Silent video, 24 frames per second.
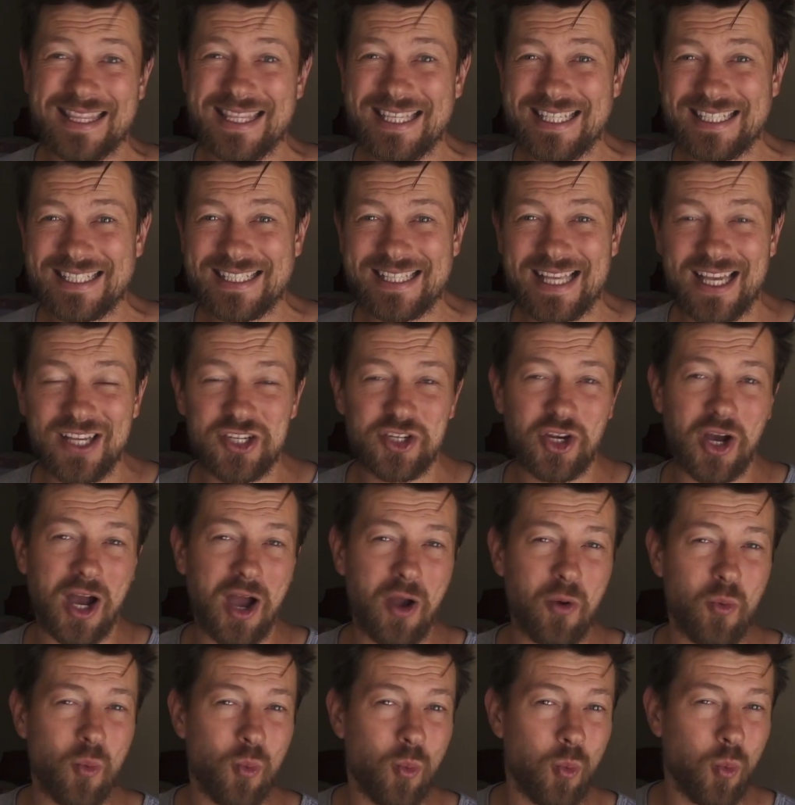this stage
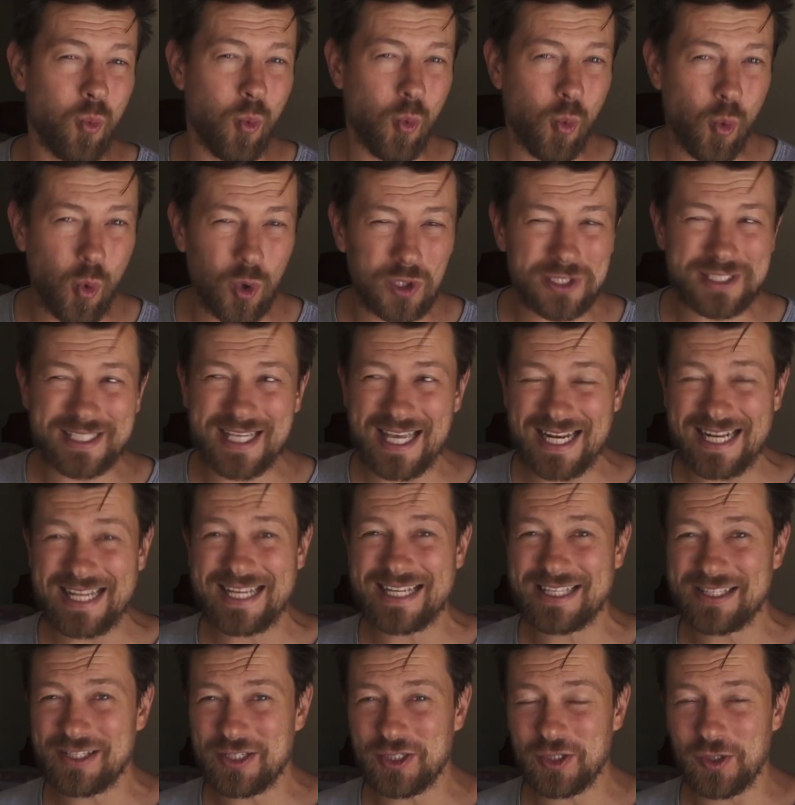I was getting
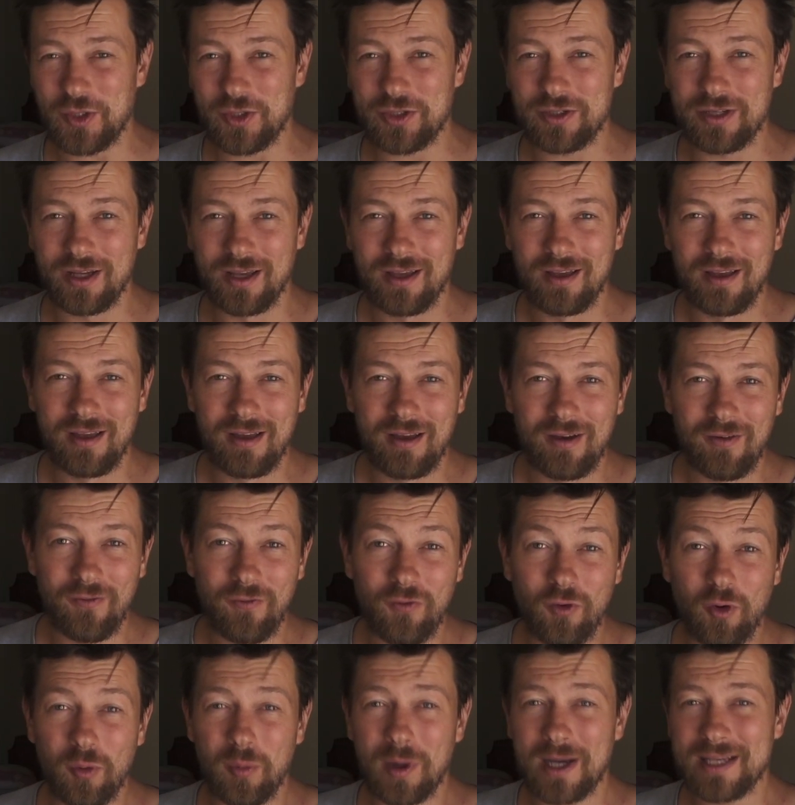concerned
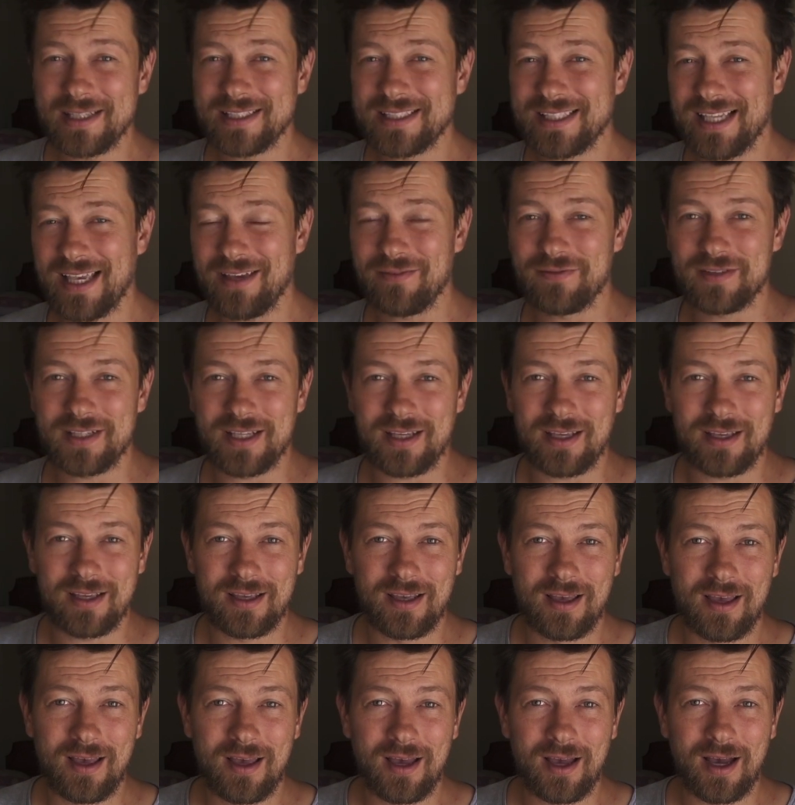for my safety.
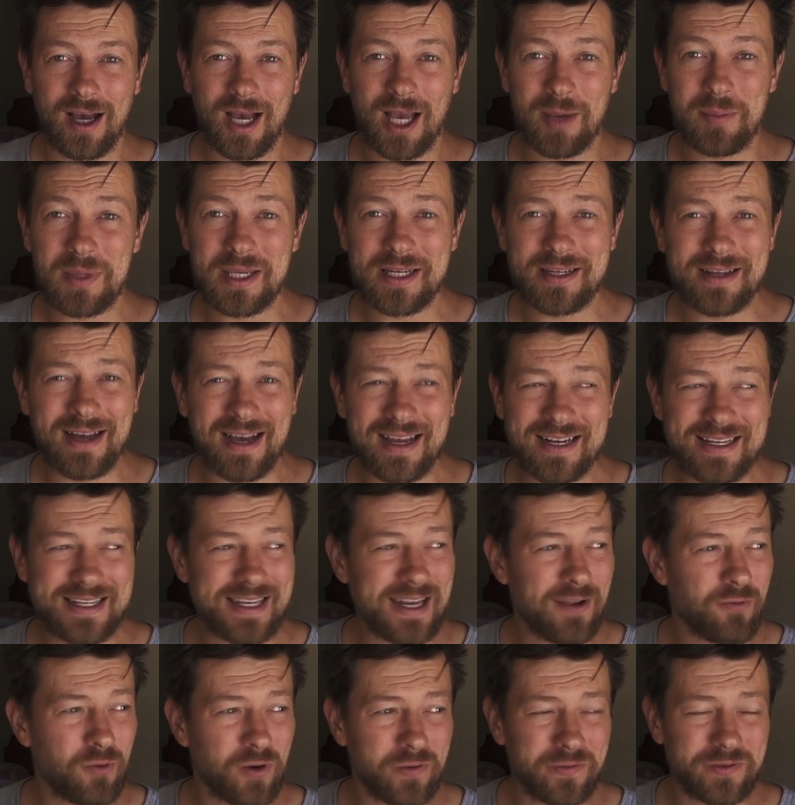I mean, I'd
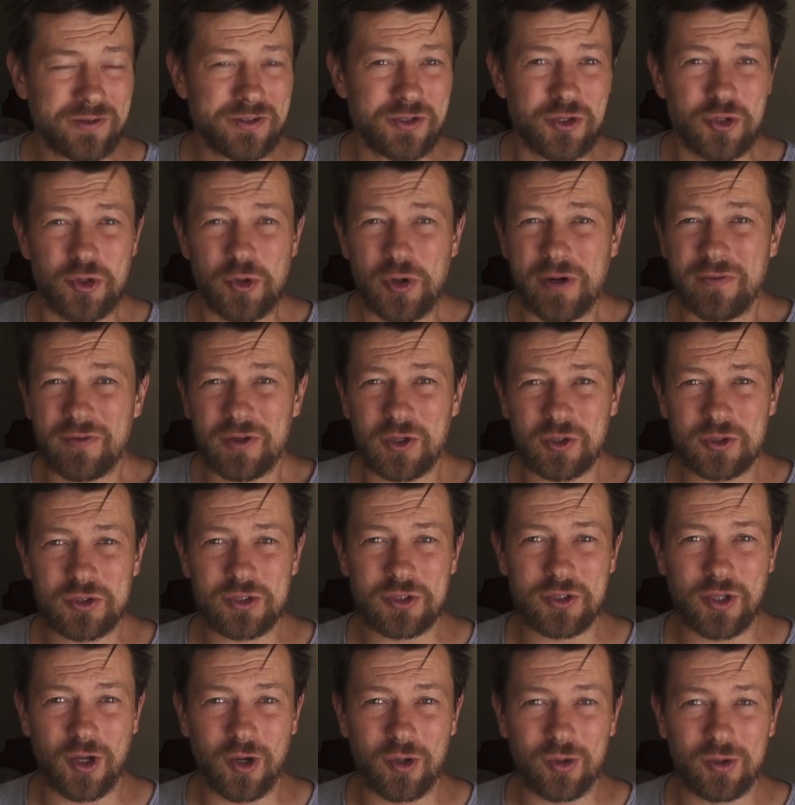never even driven on
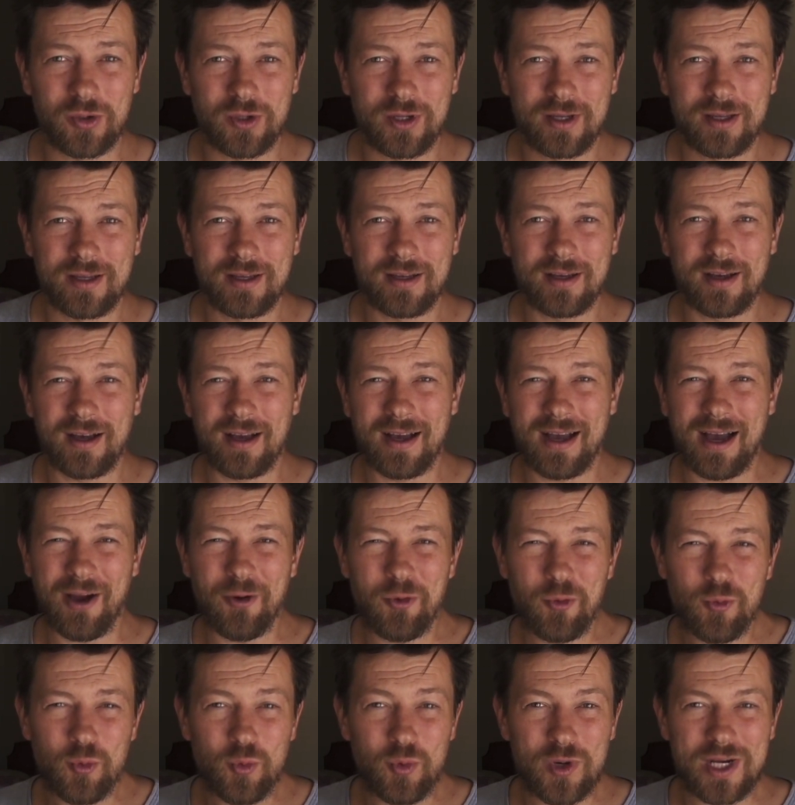snow. I
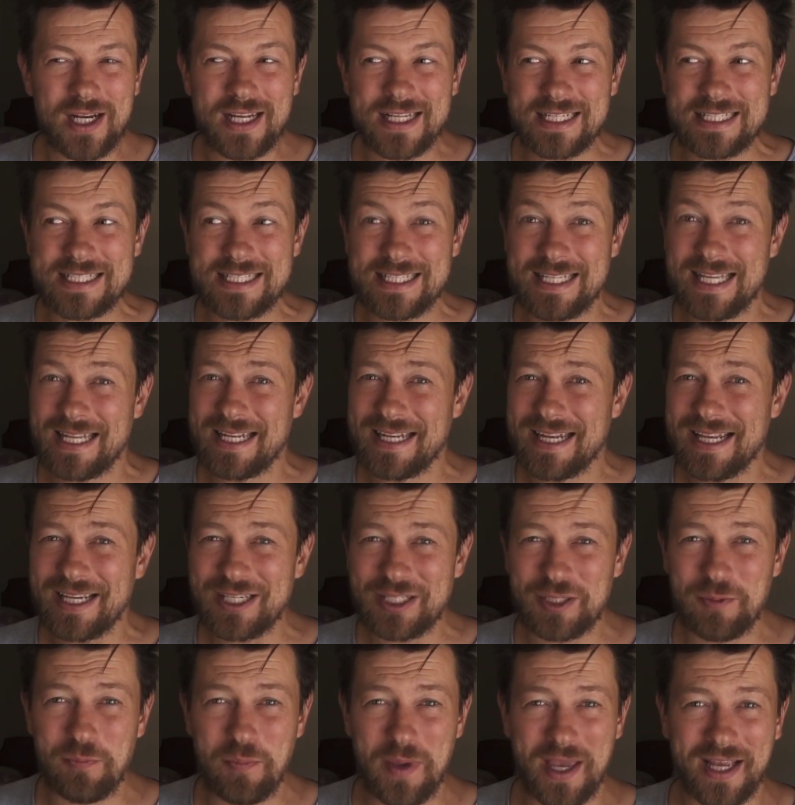really didn't
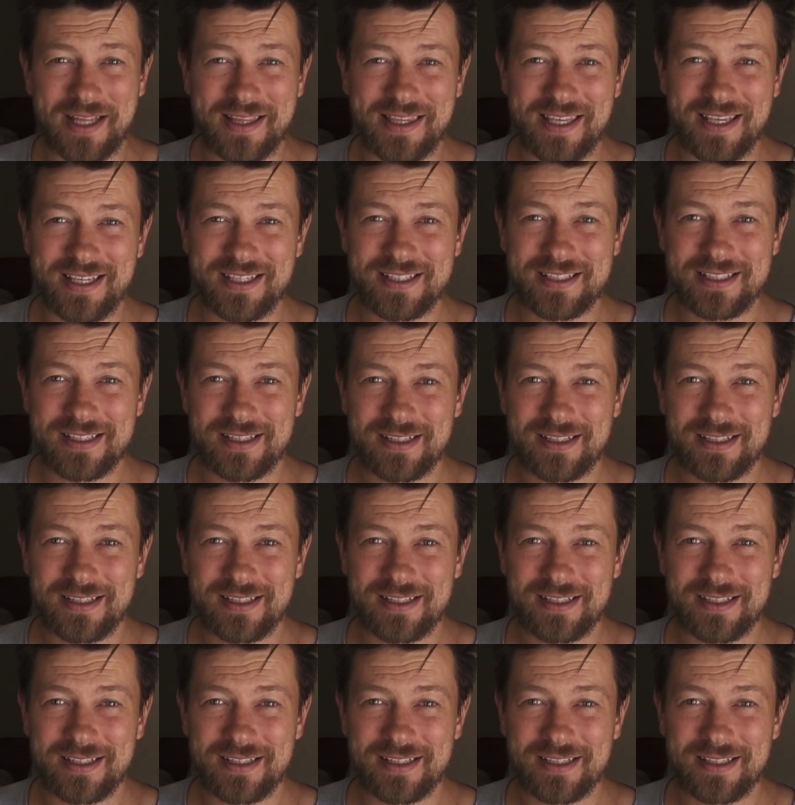expect this.